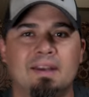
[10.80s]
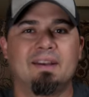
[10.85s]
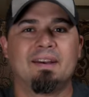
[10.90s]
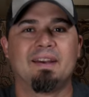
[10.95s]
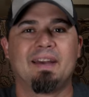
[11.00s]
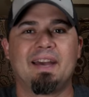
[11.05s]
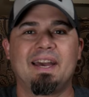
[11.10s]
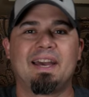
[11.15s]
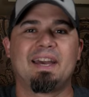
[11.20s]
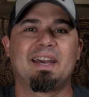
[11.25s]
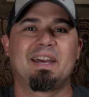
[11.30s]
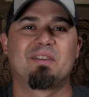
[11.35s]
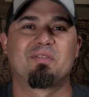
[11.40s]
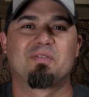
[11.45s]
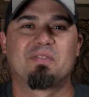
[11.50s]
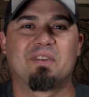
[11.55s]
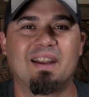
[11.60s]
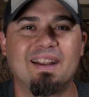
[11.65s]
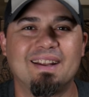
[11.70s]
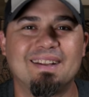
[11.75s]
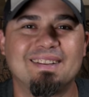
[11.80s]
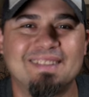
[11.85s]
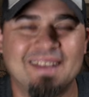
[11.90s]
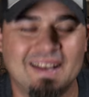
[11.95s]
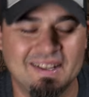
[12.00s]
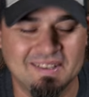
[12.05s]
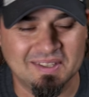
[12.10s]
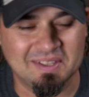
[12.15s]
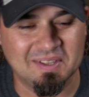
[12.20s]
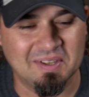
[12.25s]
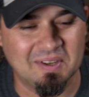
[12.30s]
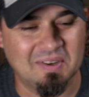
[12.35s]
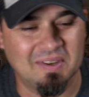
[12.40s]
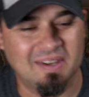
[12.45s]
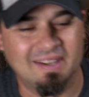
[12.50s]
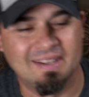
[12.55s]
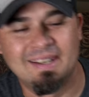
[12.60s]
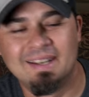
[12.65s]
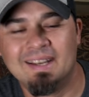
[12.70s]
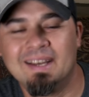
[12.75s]
Hey friends, how's it
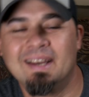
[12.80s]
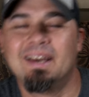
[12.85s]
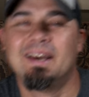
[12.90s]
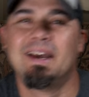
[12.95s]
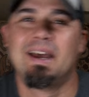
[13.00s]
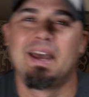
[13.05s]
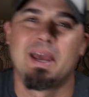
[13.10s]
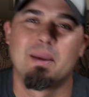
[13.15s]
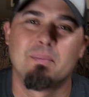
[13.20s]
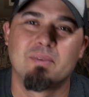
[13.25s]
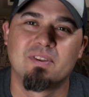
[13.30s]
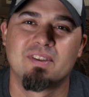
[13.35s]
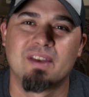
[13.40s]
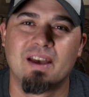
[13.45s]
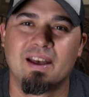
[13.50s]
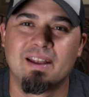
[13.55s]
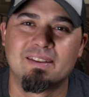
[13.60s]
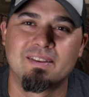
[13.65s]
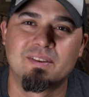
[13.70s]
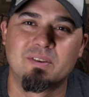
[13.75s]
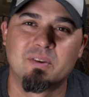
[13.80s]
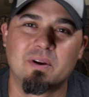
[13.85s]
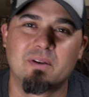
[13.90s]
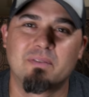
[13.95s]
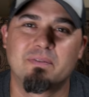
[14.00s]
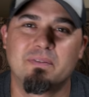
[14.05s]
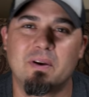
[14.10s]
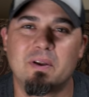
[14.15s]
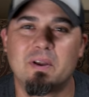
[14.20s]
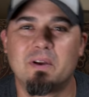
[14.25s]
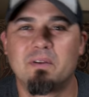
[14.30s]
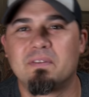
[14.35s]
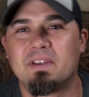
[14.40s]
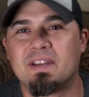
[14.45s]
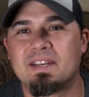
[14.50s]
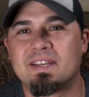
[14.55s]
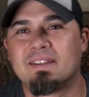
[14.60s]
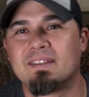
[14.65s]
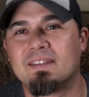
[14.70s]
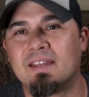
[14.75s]
going? Amazon store Photo
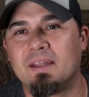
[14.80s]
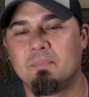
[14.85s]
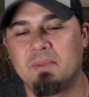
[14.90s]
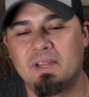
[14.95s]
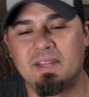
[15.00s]
Vision sent me